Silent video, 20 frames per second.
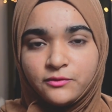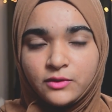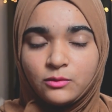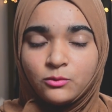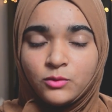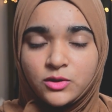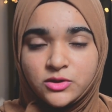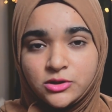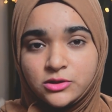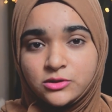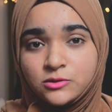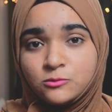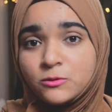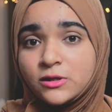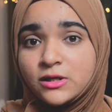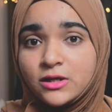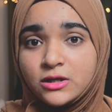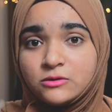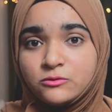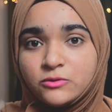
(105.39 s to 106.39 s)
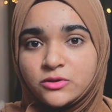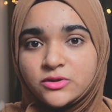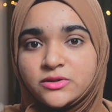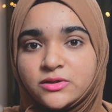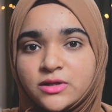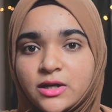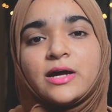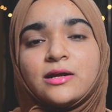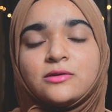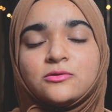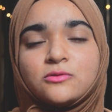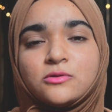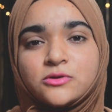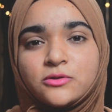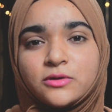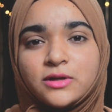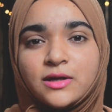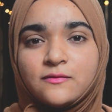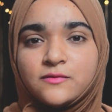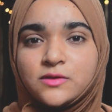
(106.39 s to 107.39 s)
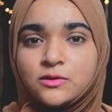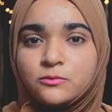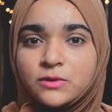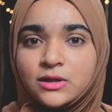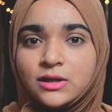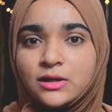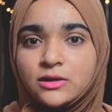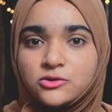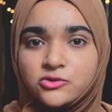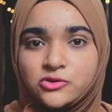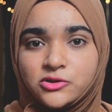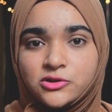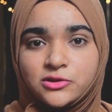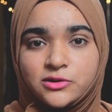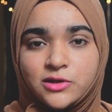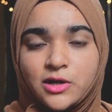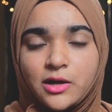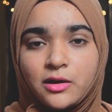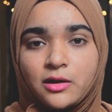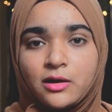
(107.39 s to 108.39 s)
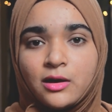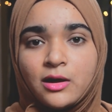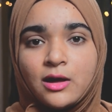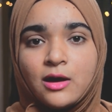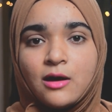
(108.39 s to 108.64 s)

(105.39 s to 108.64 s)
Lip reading: which is really interesting, and it also gives a really interesting